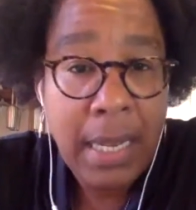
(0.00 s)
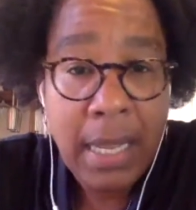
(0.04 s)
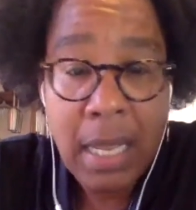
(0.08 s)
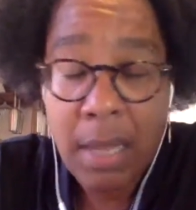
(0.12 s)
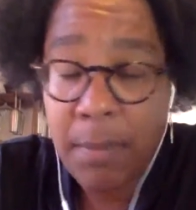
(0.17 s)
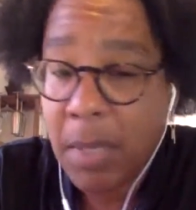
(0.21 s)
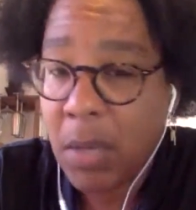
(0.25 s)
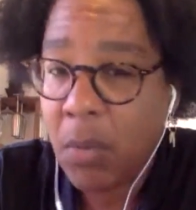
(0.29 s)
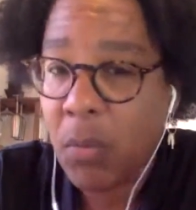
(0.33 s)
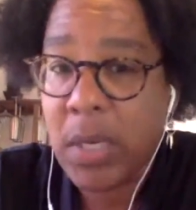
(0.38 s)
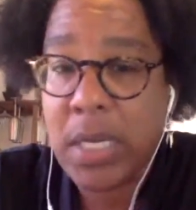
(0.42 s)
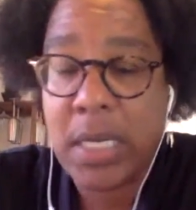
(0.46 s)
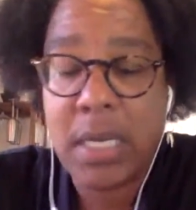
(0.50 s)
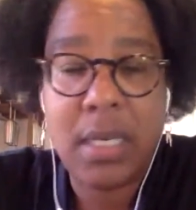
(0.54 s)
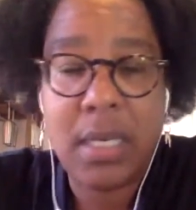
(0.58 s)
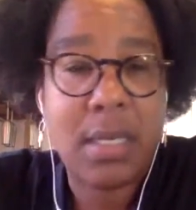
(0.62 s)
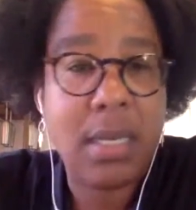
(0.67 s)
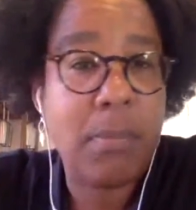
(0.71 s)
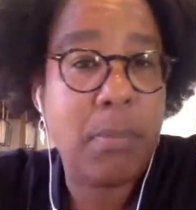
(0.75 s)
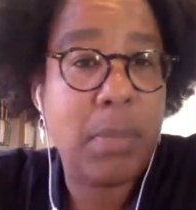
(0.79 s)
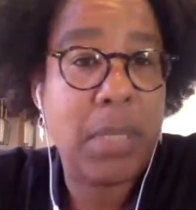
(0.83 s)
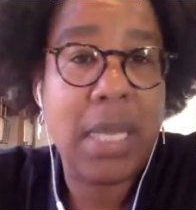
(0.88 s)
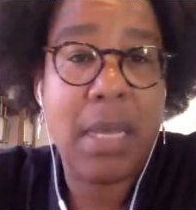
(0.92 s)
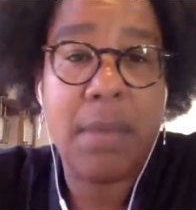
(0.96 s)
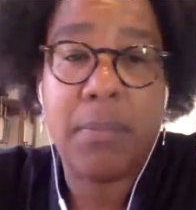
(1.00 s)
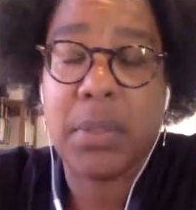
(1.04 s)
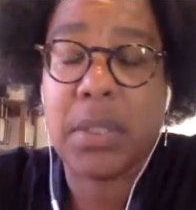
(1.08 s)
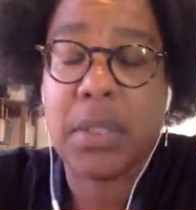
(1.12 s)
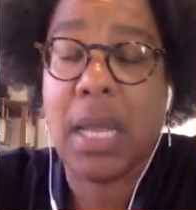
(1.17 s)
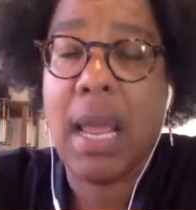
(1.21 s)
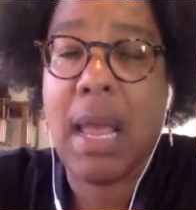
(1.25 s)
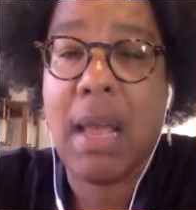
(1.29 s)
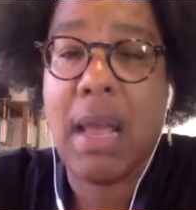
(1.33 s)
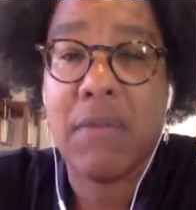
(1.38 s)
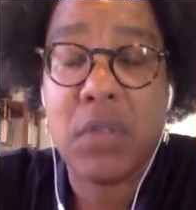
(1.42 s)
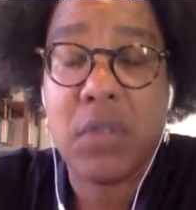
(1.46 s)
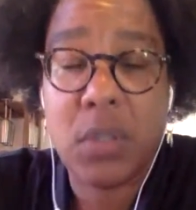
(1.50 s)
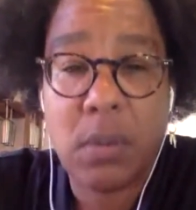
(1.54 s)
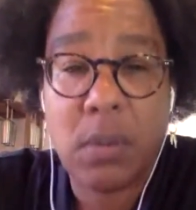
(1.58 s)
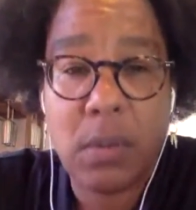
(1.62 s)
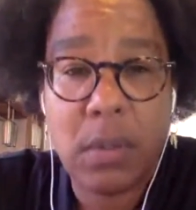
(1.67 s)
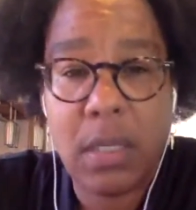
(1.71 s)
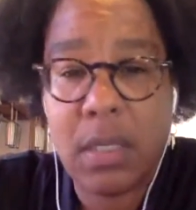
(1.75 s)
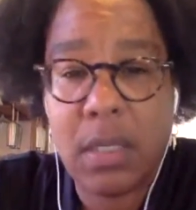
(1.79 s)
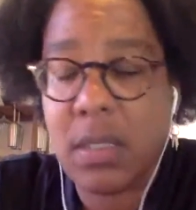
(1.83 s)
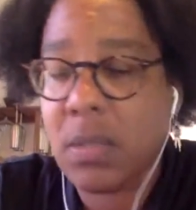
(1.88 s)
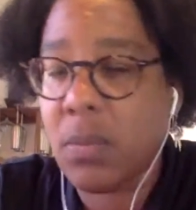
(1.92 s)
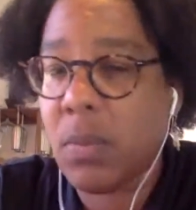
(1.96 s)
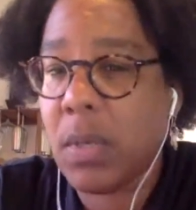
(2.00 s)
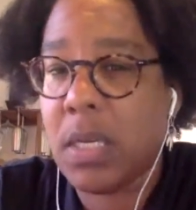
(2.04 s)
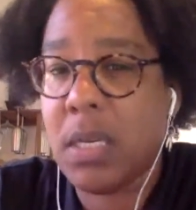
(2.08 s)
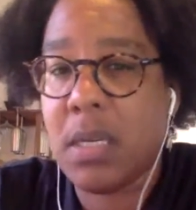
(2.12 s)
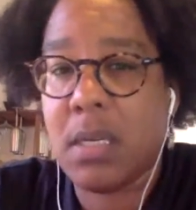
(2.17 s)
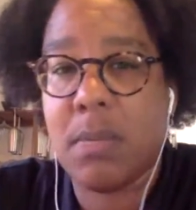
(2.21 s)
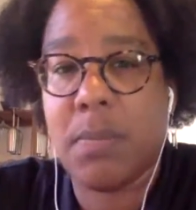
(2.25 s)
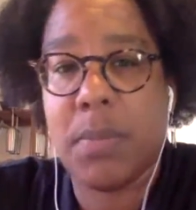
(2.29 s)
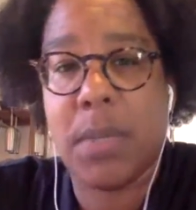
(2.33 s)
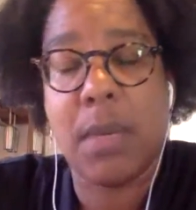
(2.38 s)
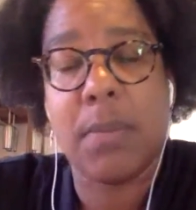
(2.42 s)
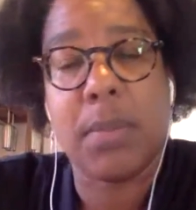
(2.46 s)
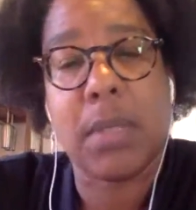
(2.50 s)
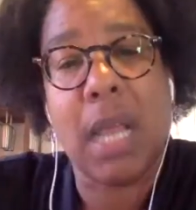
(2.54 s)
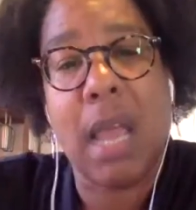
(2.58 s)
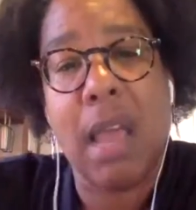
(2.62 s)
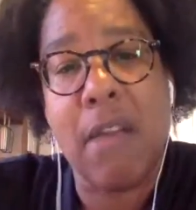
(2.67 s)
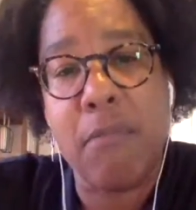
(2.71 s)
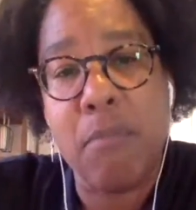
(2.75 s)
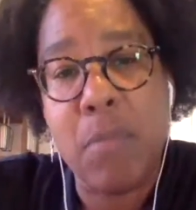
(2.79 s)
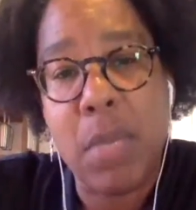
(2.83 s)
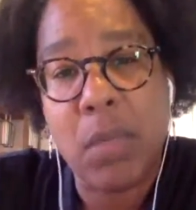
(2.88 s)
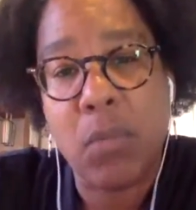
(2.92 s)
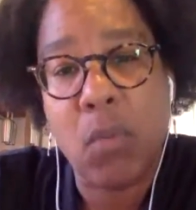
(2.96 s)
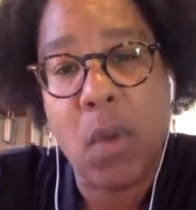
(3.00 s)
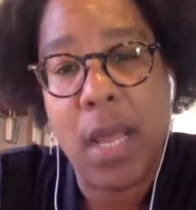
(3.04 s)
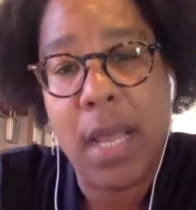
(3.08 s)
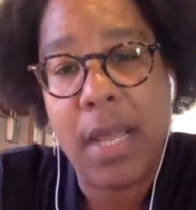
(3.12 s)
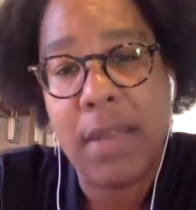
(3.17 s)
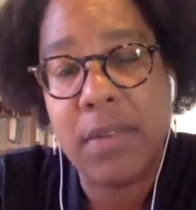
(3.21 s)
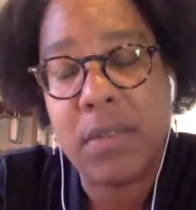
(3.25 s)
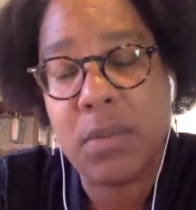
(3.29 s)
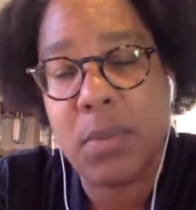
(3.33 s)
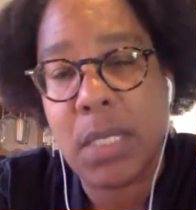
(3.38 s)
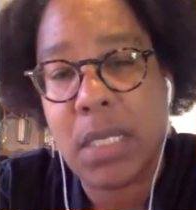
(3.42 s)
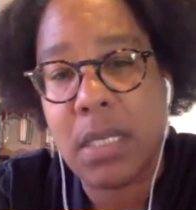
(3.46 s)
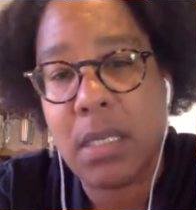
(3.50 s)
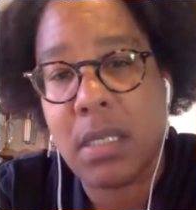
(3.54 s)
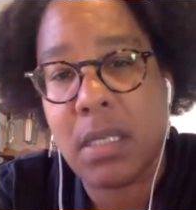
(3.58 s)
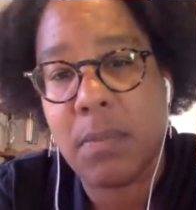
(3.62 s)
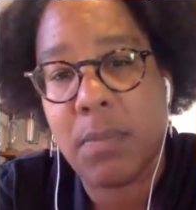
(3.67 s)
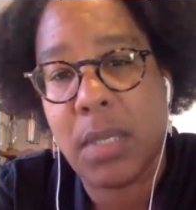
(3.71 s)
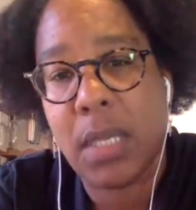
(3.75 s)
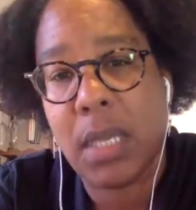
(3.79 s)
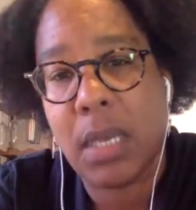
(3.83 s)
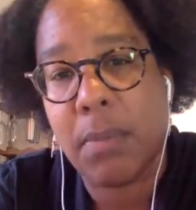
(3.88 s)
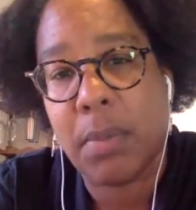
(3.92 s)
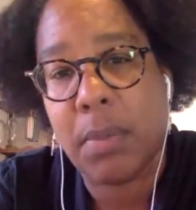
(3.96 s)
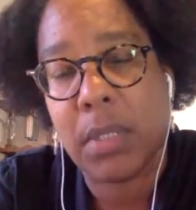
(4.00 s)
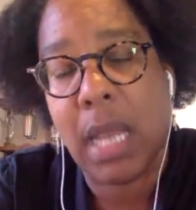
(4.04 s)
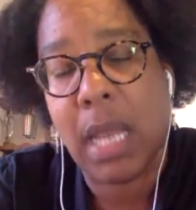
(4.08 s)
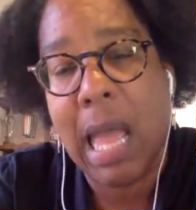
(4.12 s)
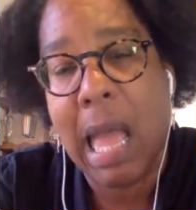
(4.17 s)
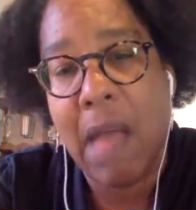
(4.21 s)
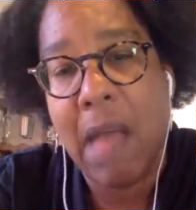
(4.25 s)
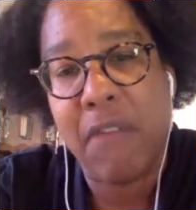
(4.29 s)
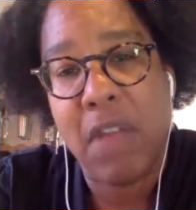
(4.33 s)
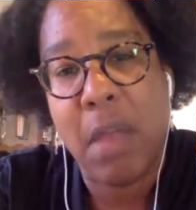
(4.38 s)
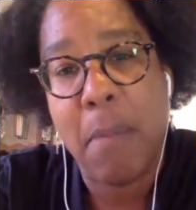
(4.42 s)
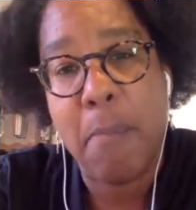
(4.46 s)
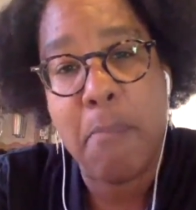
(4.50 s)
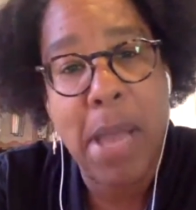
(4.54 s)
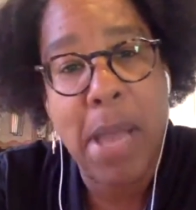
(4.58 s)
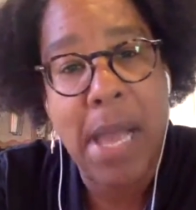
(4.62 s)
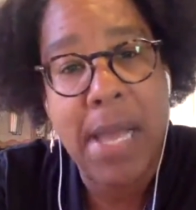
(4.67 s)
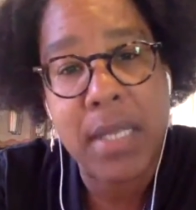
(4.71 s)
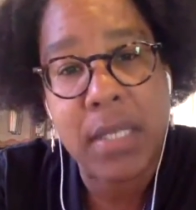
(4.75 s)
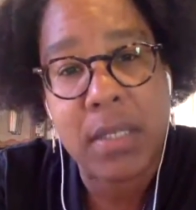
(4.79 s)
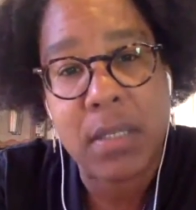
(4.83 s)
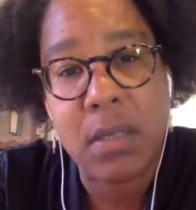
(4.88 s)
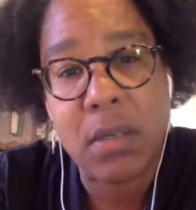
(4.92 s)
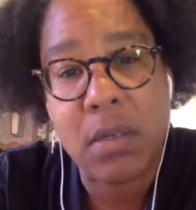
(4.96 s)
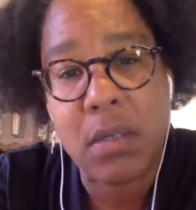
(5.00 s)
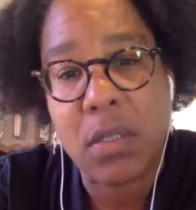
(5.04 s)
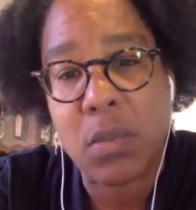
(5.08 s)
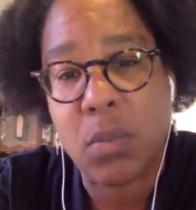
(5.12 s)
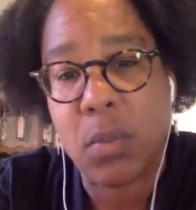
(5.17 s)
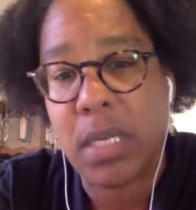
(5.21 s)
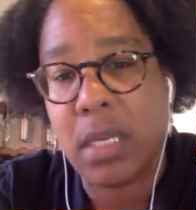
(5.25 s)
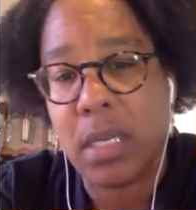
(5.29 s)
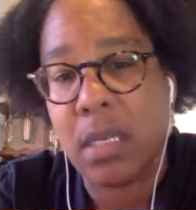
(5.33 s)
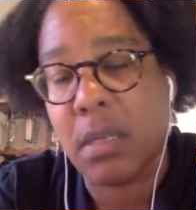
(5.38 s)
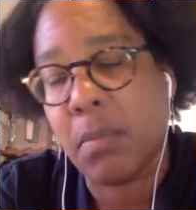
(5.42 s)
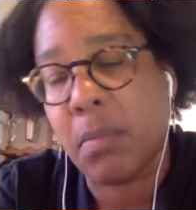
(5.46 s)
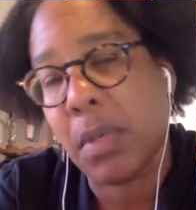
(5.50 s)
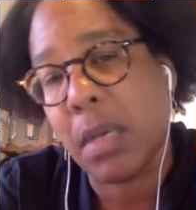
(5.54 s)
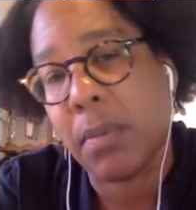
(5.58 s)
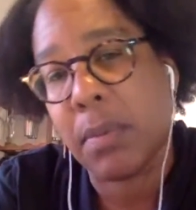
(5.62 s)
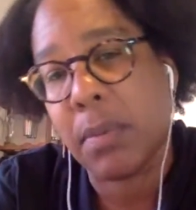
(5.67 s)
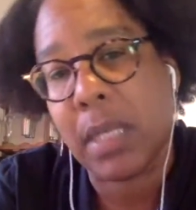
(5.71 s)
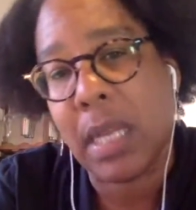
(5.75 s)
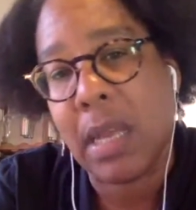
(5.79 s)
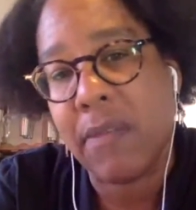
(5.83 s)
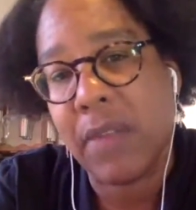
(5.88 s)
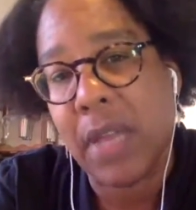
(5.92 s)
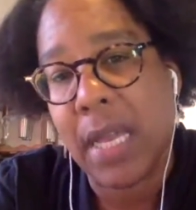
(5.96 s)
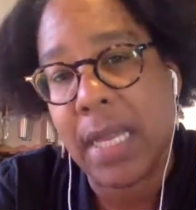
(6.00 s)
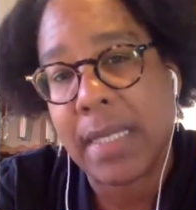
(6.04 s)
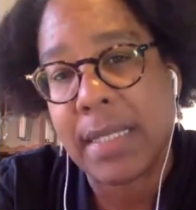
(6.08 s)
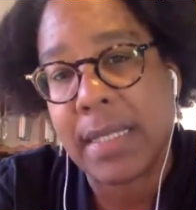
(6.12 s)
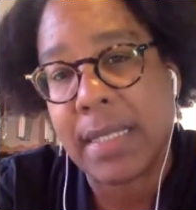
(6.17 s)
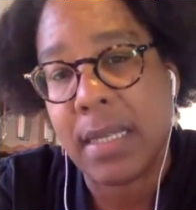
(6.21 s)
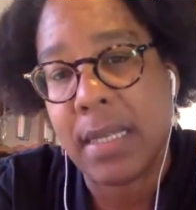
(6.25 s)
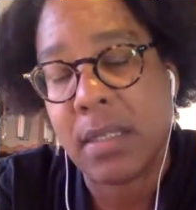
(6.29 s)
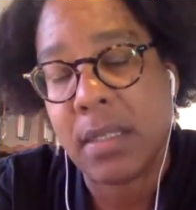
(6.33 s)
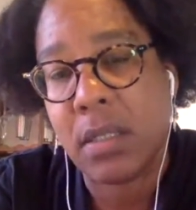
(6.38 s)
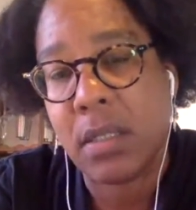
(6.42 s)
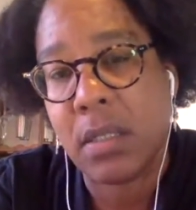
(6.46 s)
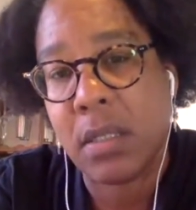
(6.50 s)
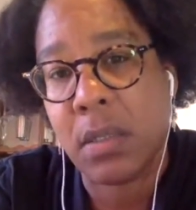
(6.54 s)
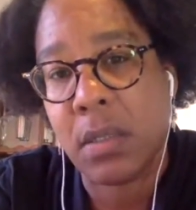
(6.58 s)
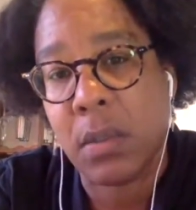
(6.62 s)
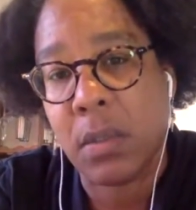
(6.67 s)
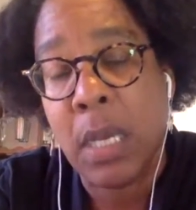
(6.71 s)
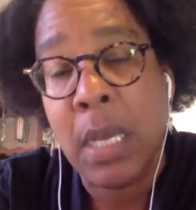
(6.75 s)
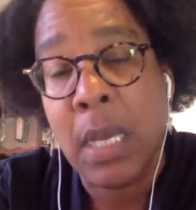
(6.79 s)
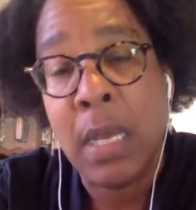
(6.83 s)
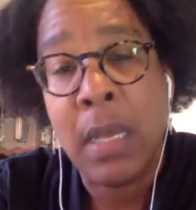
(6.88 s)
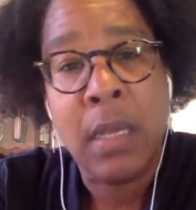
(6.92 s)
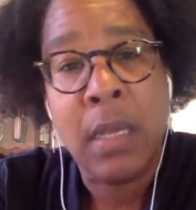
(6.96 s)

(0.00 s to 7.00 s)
I mean, we need to be able to have doulas, we need to be able to have midwives, we need to be able to have ambassadors, we need to be able to have access to